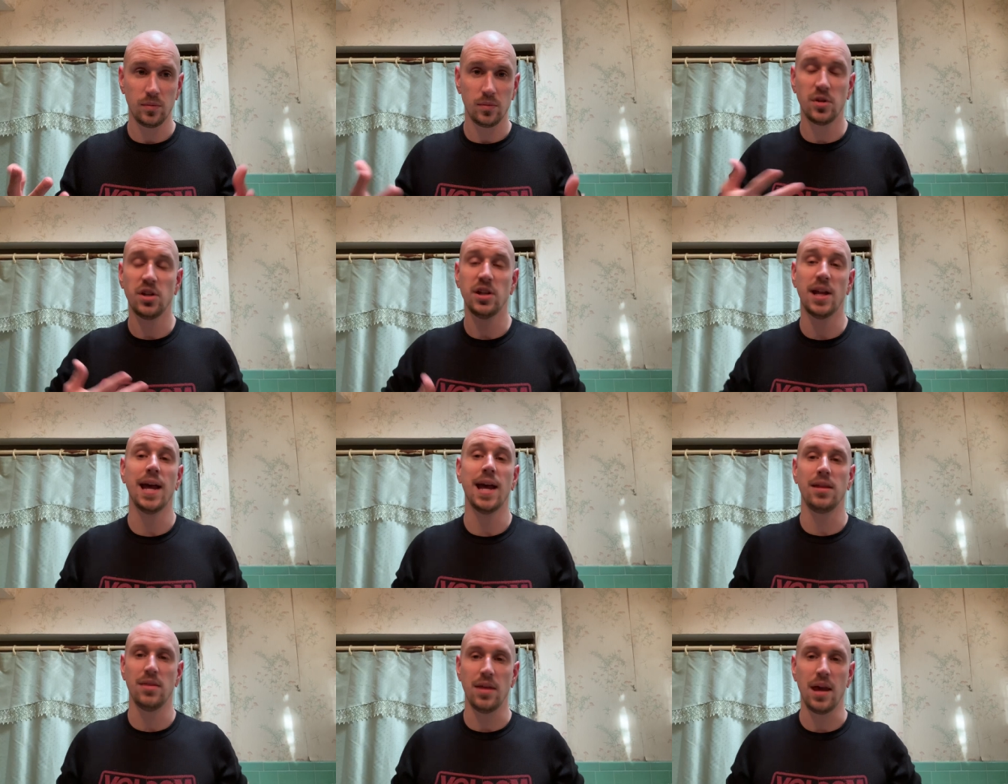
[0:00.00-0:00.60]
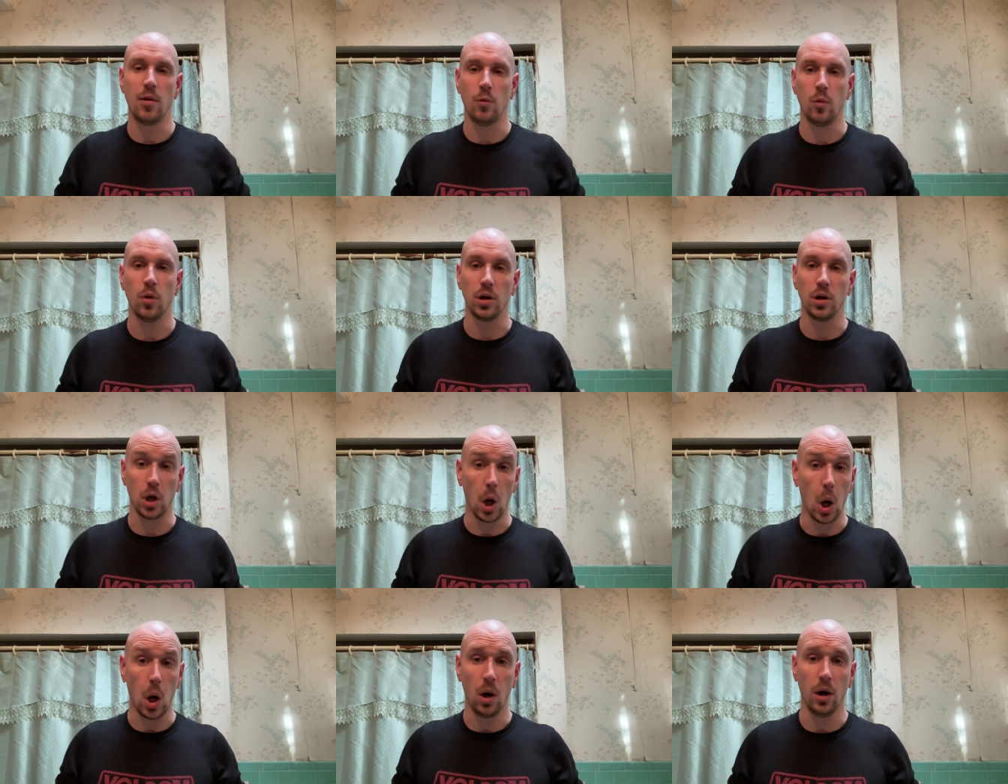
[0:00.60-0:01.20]
today they were
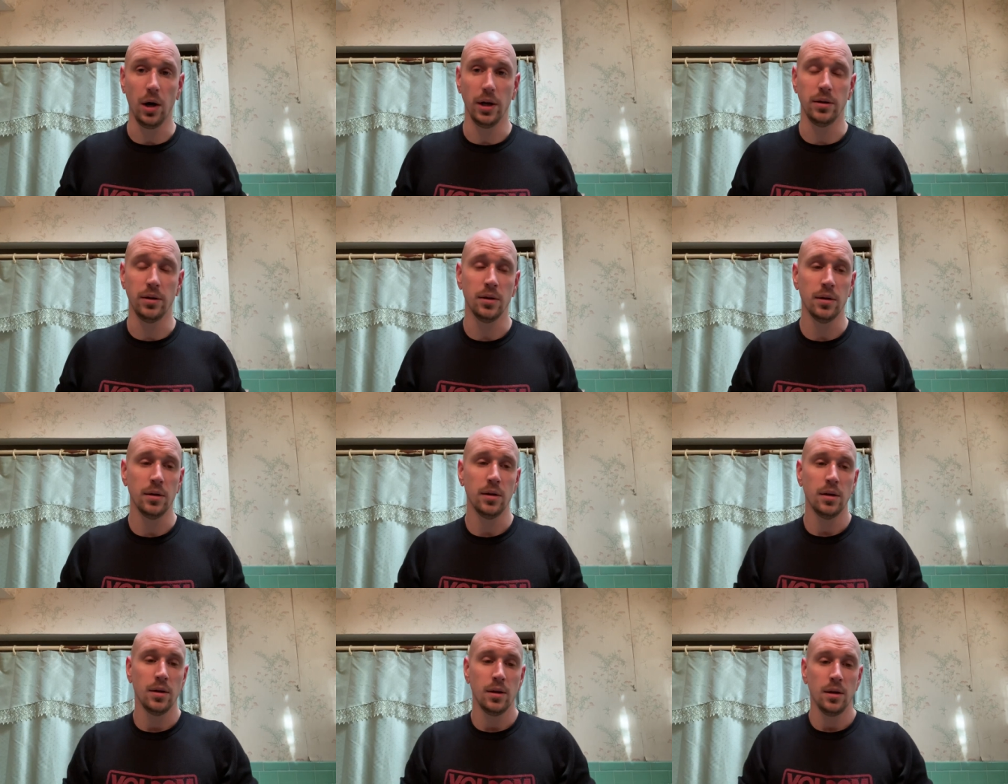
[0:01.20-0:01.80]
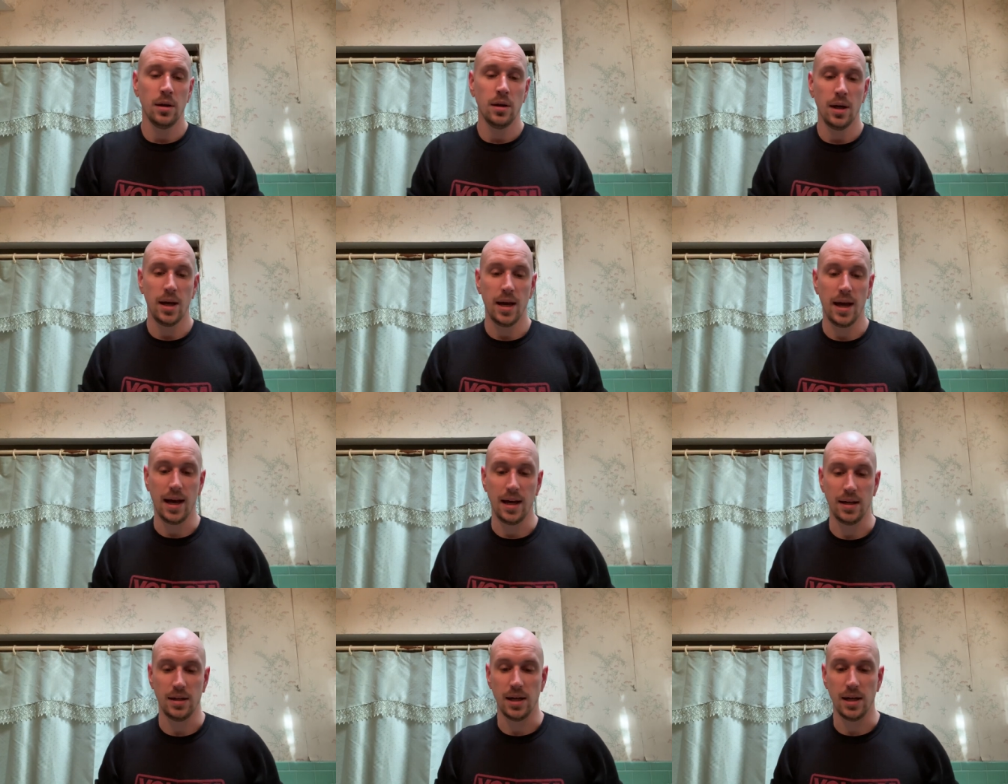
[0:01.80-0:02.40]
gone
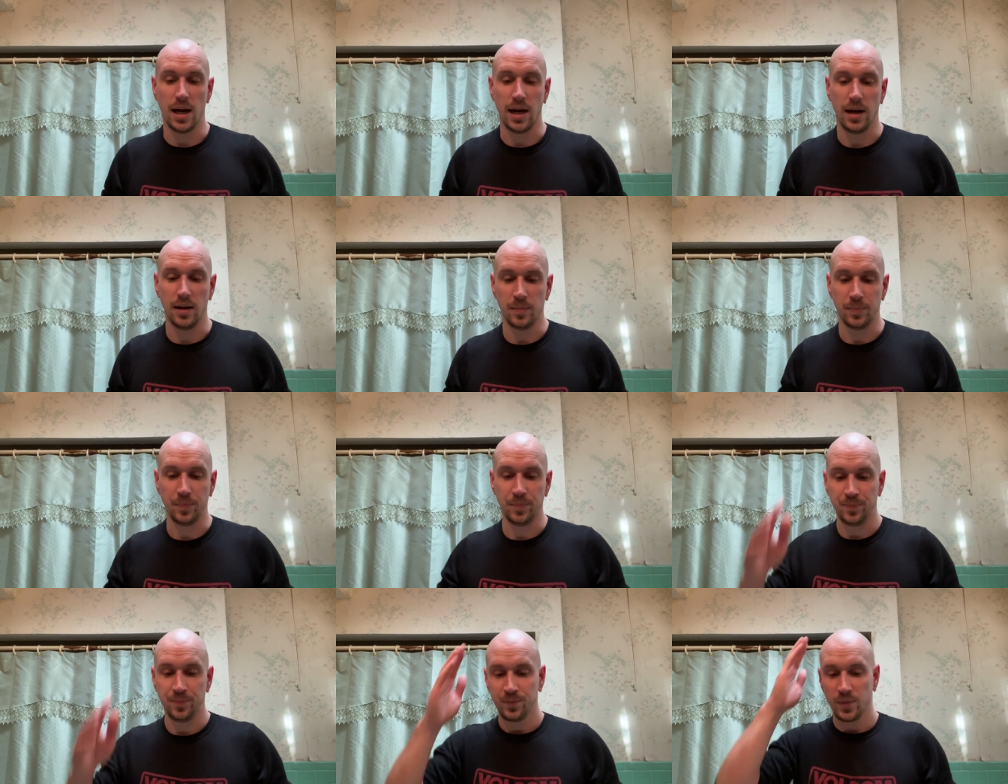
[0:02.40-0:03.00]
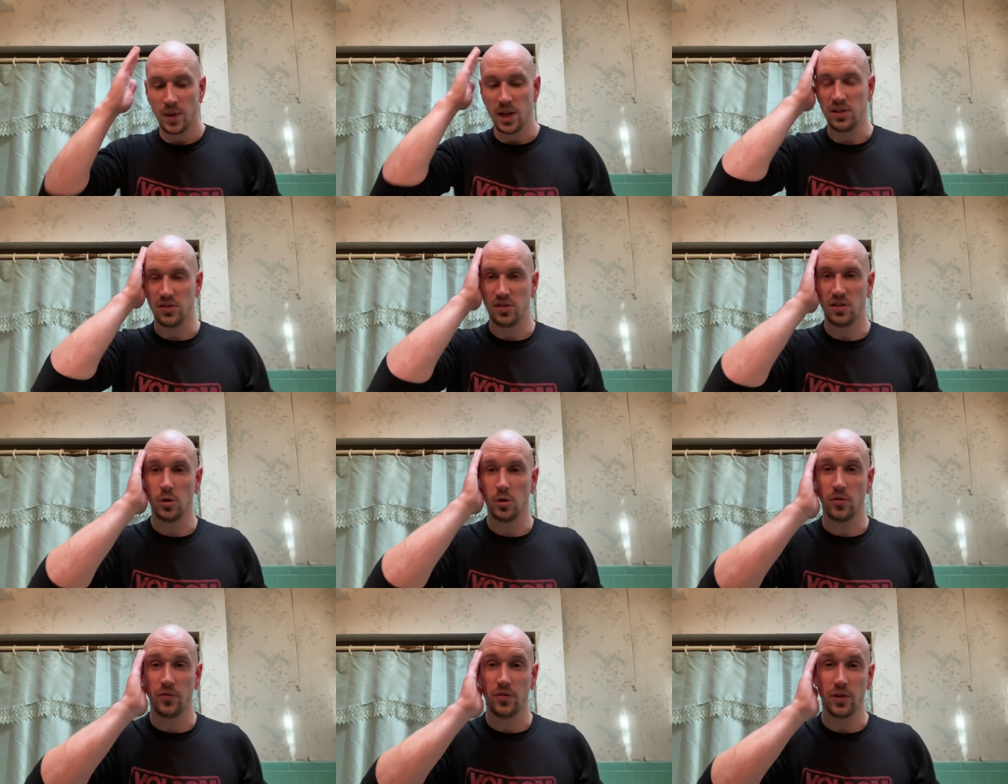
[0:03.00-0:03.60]
and um, it
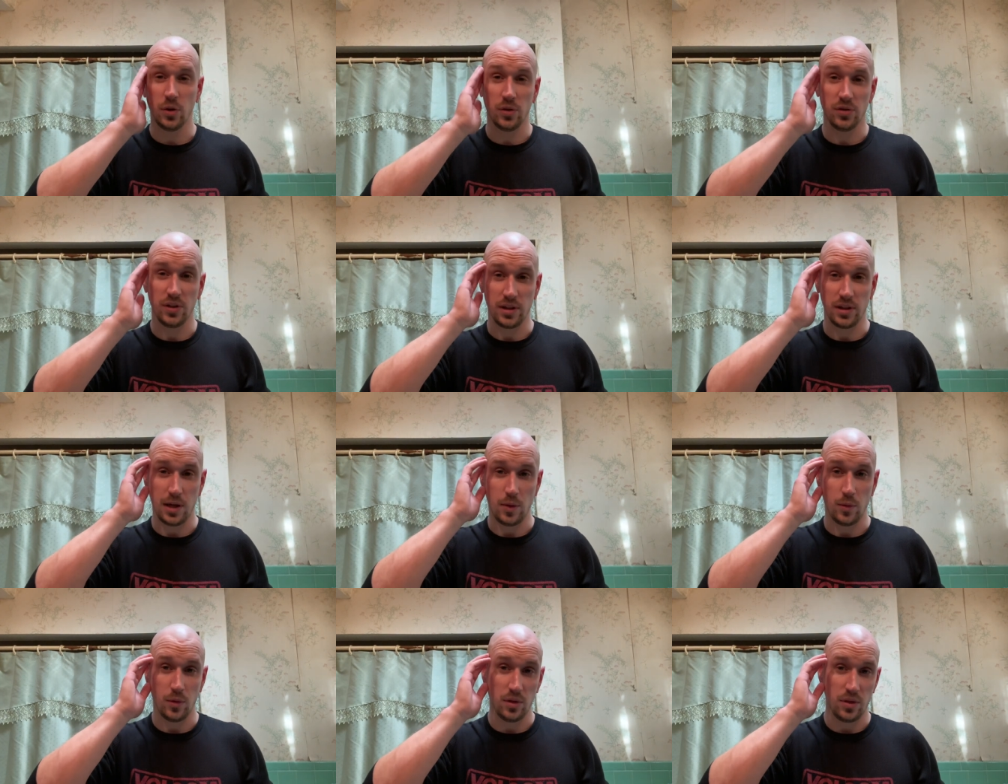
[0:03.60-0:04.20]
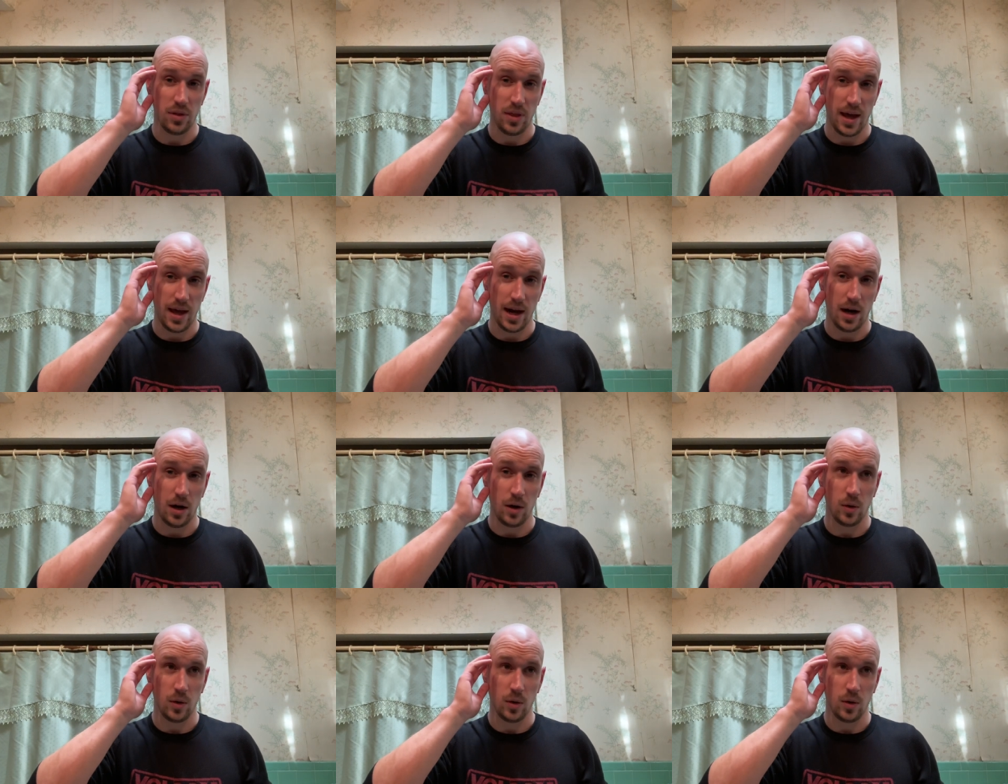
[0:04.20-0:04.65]
still feels like they were there